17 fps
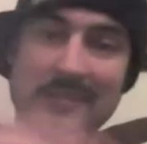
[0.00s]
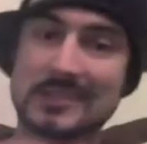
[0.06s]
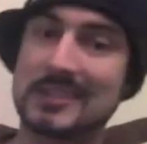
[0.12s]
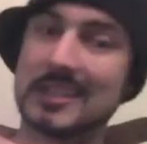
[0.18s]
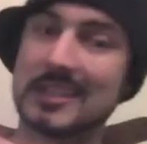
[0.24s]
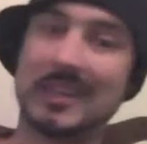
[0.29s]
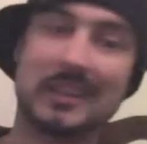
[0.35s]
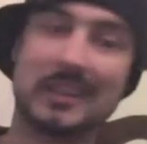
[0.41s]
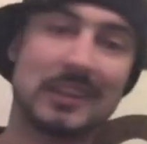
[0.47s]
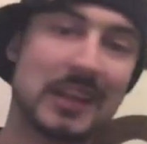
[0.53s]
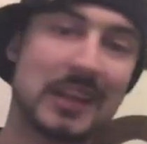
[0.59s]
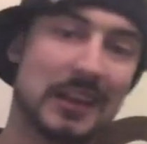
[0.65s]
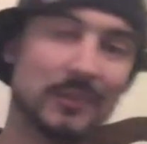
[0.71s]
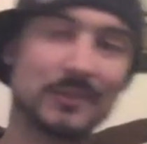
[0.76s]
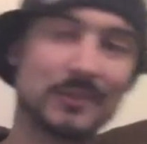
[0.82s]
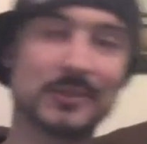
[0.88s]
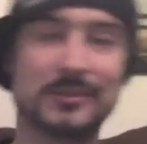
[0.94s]
thick
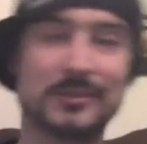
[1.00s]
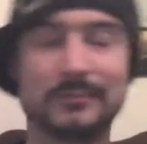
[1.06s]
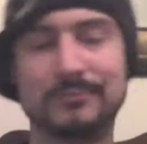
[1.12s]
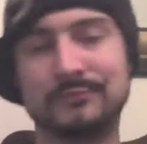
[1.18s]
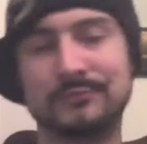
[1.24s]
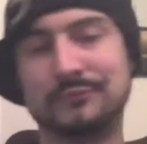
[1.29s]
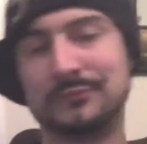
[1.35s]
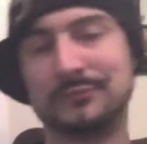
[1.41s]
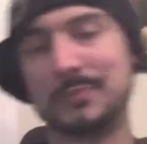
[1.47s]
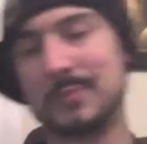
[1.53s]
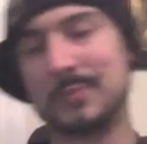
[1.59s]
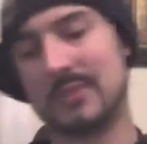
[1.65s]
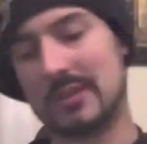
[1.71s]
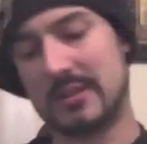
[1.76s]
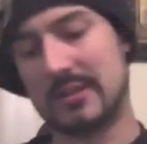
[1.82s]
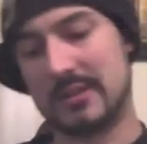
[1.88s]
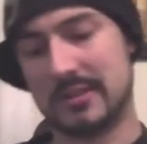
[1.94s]
clouds.
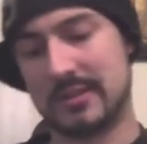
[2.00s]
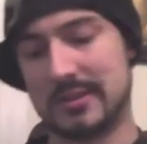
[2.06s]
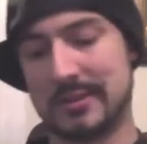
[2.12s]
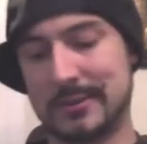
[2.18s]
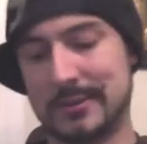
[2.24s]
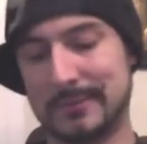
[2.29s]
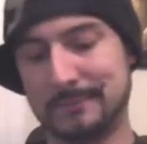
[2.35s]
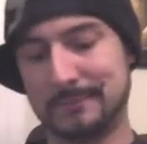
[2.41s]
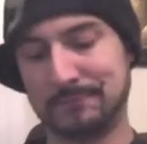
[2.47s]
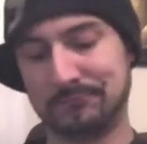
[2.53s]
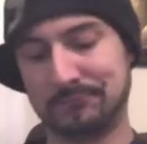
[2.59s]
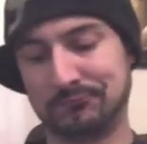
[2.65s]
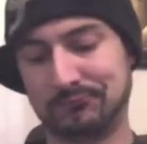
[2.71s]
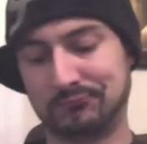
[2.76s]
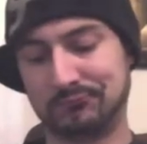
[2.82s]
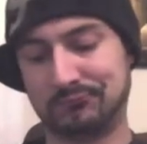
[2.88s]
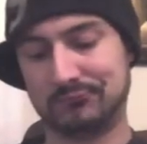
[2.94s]

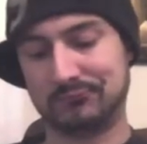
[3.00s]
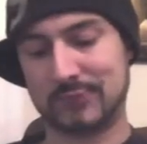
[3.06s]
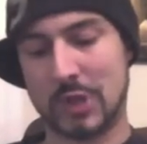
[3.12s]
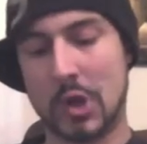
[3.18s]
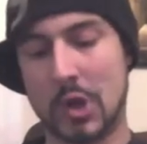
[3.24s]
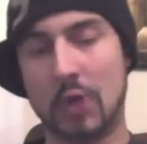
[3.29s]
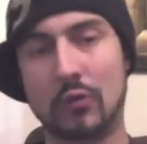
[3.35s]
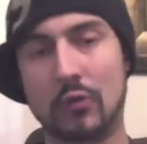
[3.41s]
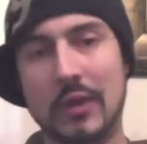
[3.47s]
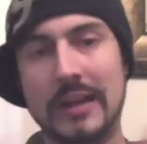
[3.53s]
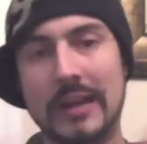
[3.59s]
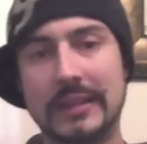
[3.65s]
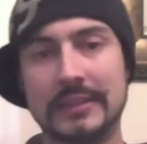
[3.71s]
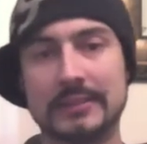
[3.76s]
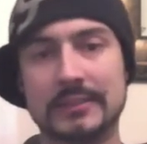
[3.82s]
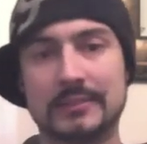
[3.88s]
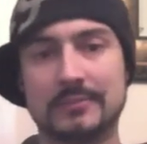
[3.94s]

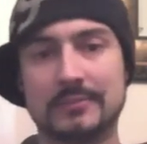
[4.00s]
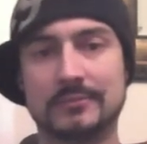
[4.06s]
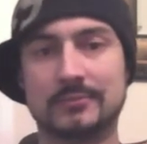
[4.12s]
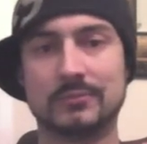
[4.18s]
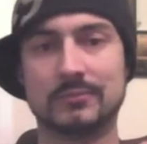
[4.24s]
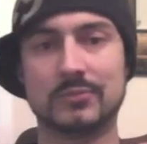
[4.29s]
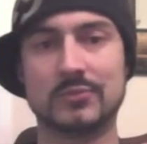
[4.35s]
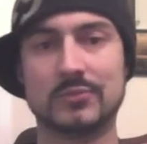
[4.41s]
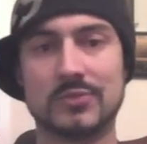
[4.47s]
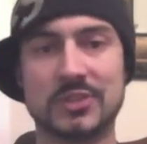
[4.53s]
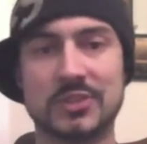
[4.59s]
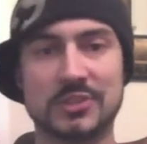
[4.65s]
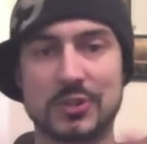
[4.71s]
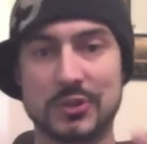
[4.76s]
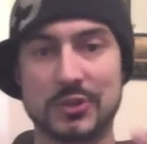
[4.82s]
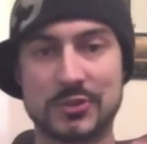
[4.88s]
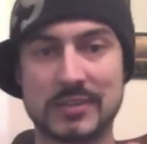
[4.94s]
Already,
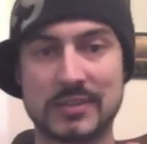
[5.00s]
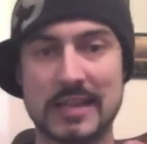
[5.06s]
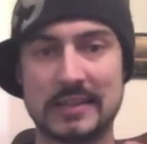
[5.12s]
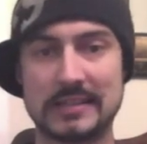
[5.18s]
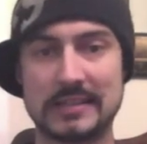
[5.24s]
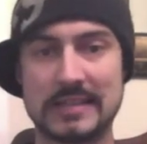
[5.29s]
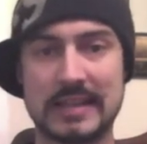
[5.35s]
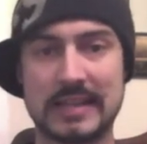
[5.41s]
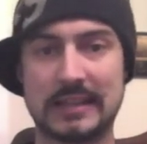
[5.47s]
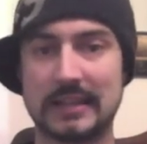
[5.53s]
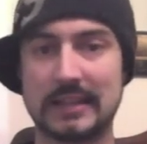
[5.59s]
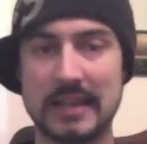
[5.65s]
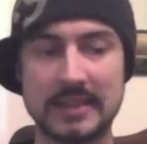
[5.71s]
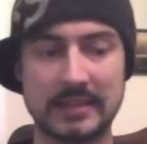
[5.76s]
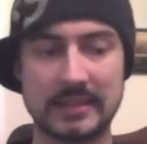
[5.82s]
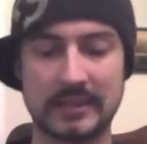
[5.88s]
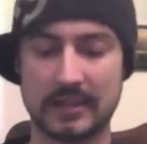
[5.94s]
just on your second setting,
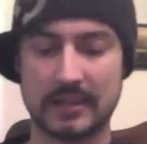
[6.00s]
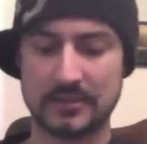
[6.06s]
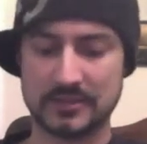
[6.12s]
nothing else